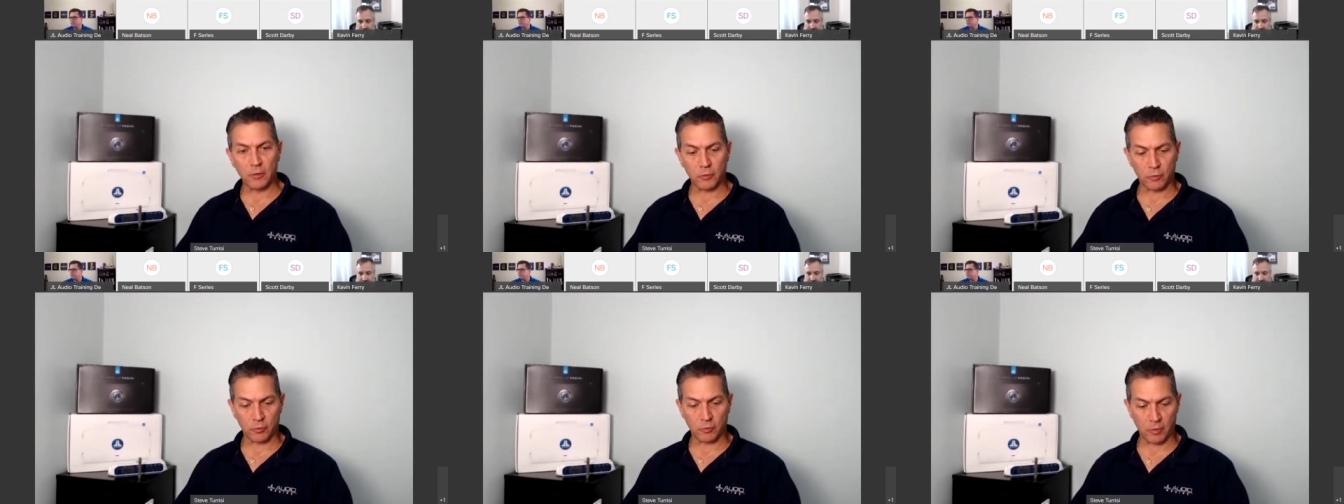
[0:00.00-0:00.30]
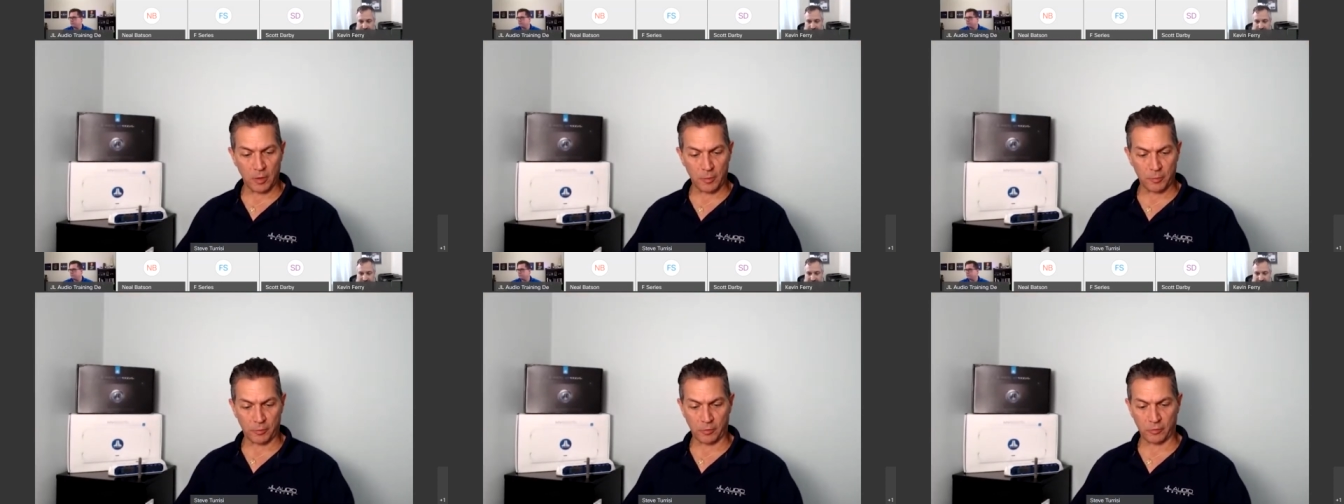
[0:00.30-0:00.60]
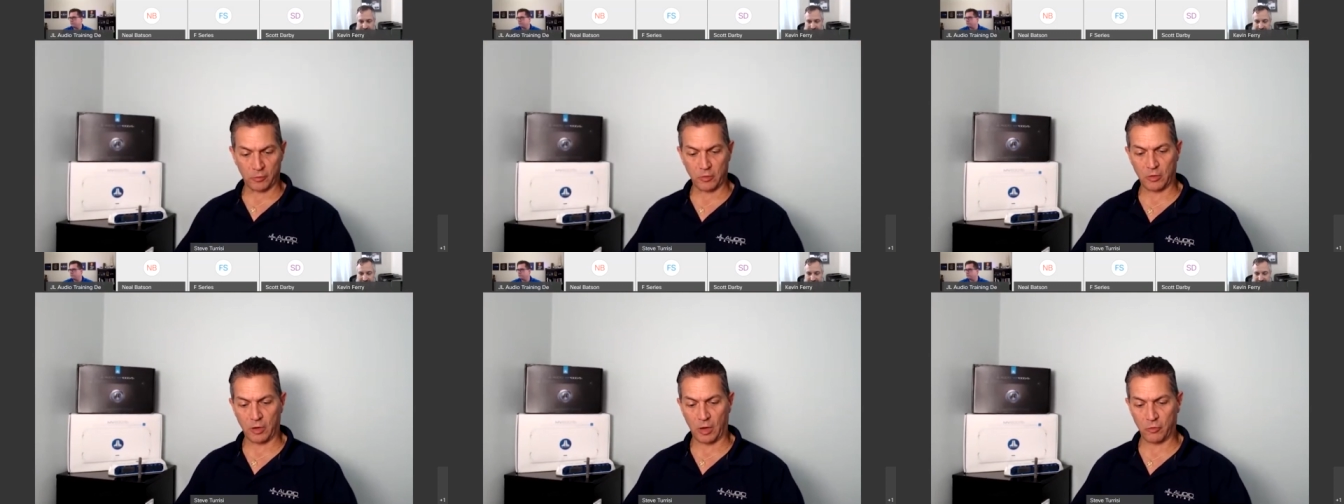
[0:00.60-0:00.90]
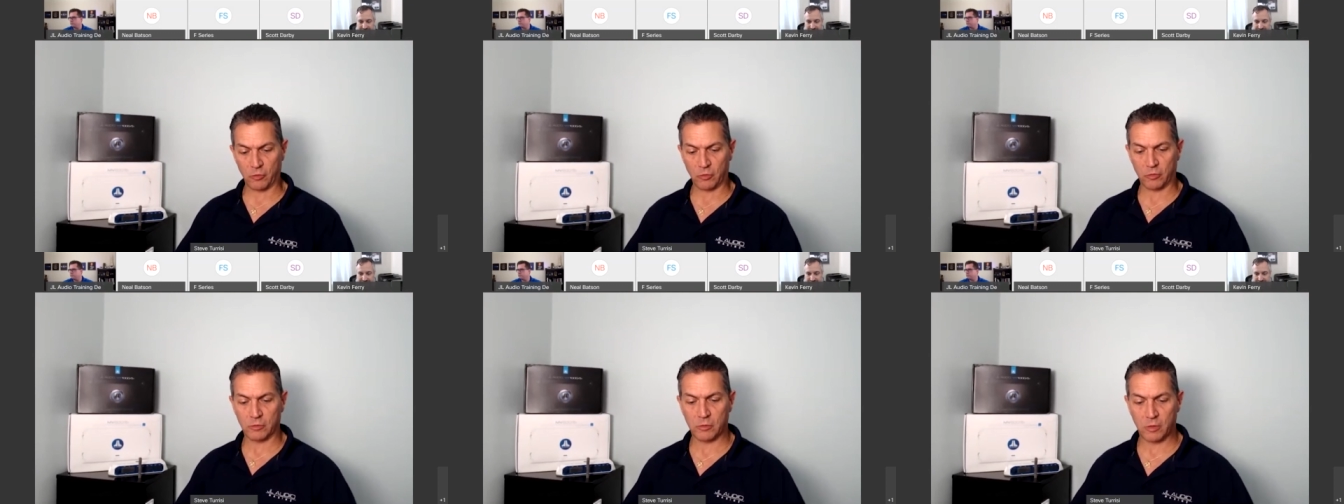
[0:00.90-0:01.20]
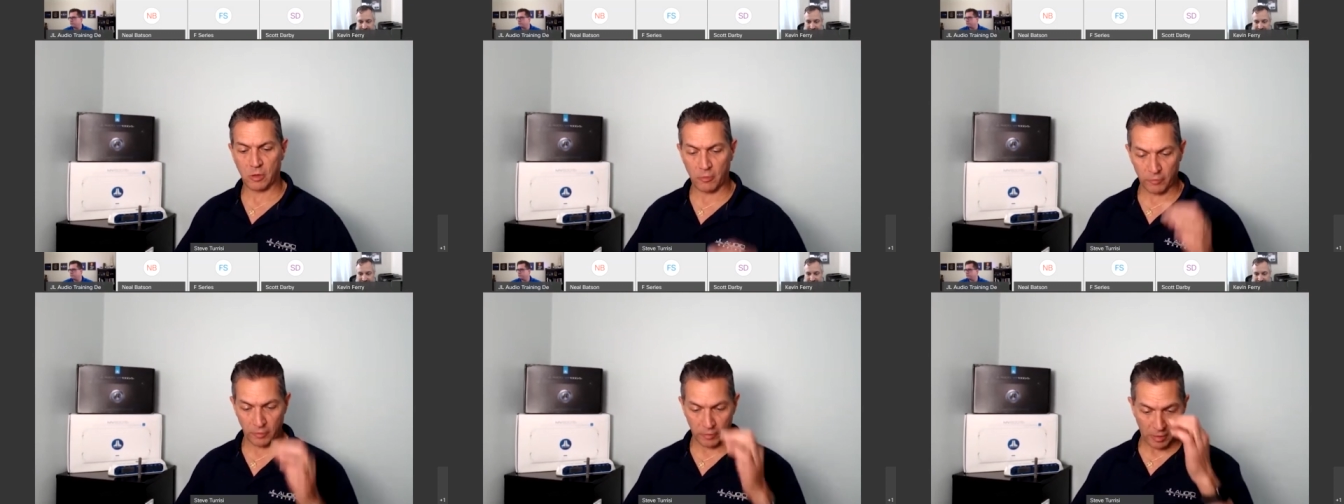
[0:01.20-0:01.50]
It was a great presentation.
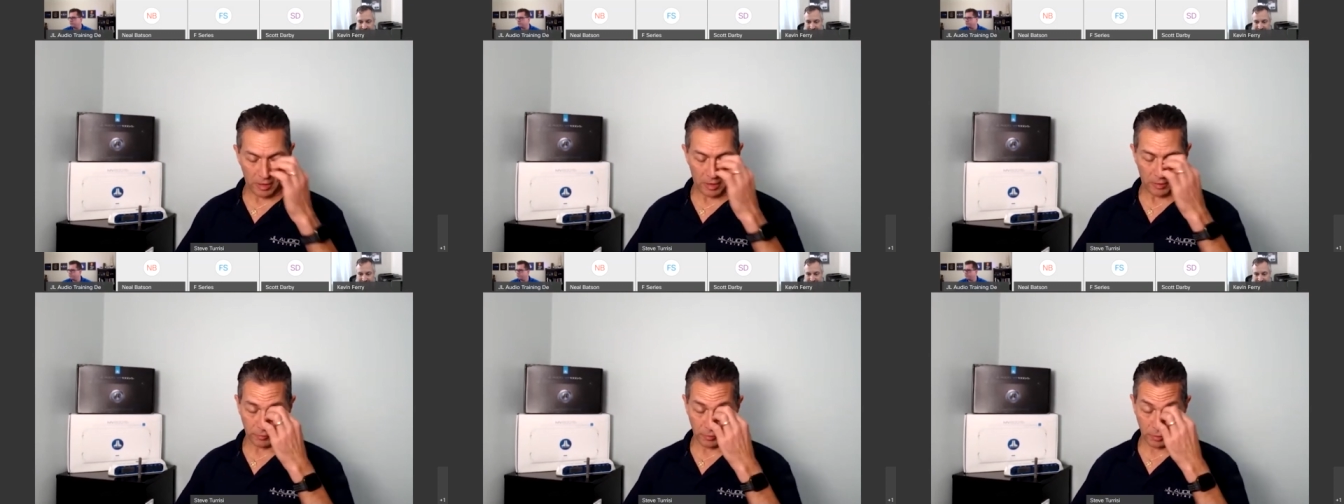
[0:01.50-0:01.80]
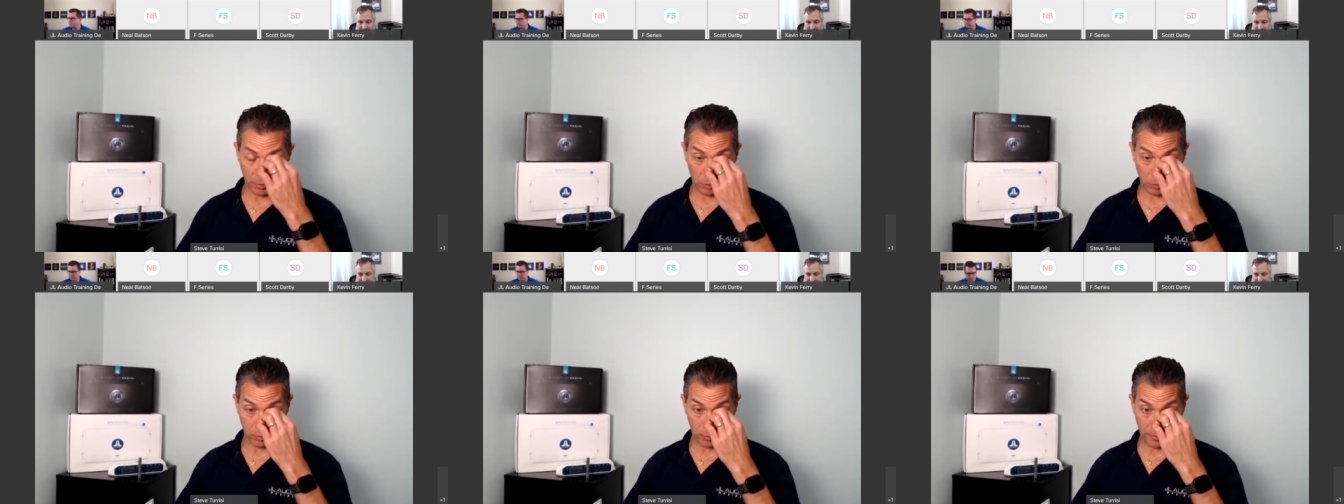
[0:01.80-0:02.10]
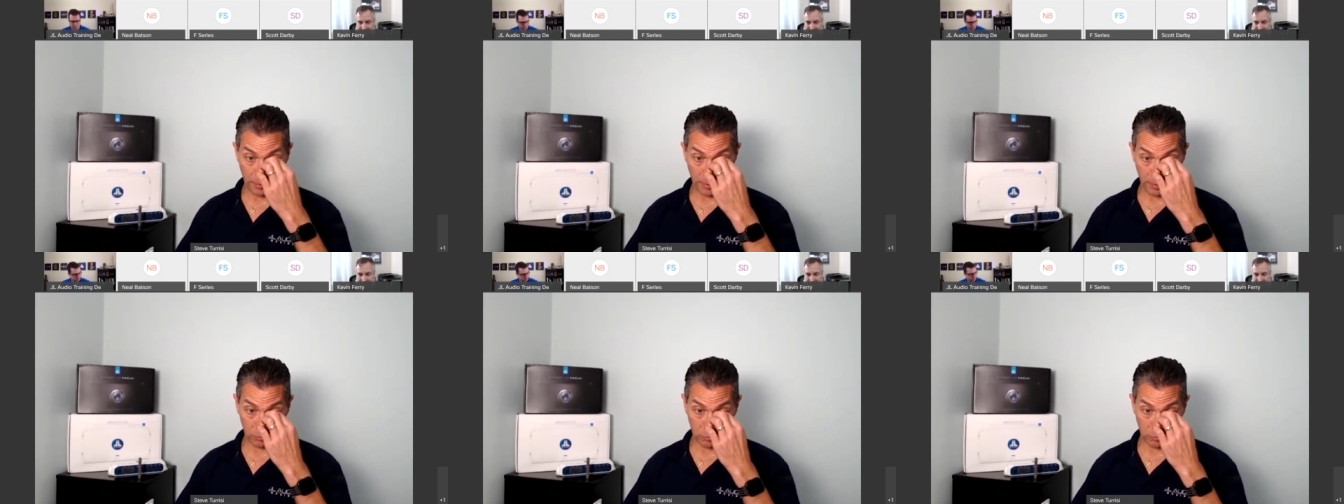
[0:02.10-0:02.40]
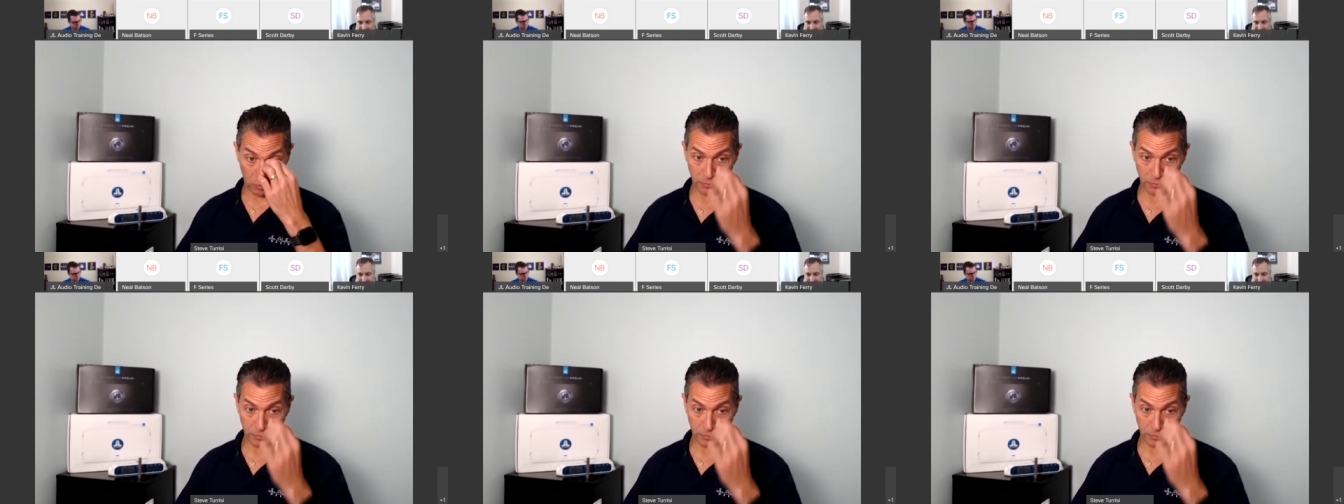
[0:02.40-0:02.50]
Covered a lot of really good things.